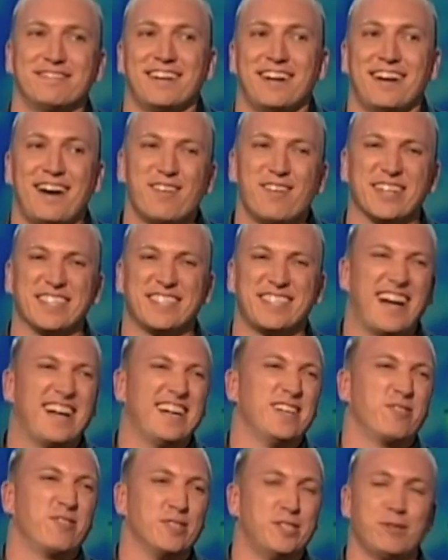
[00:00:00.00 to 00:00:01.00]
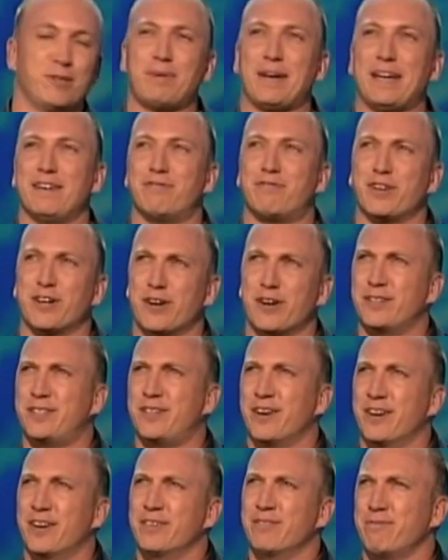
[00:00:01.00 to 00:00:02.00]
How excited would you be for your
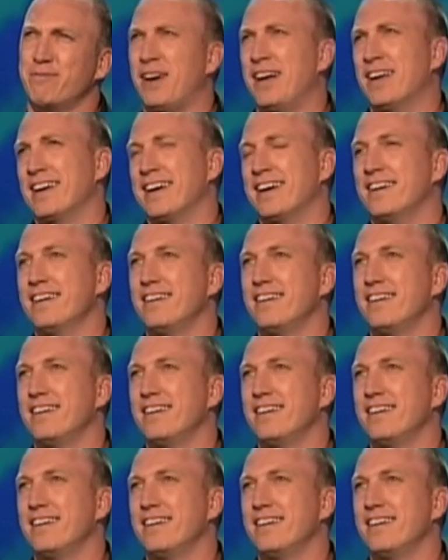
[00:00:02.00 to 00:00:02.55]
turn? Really?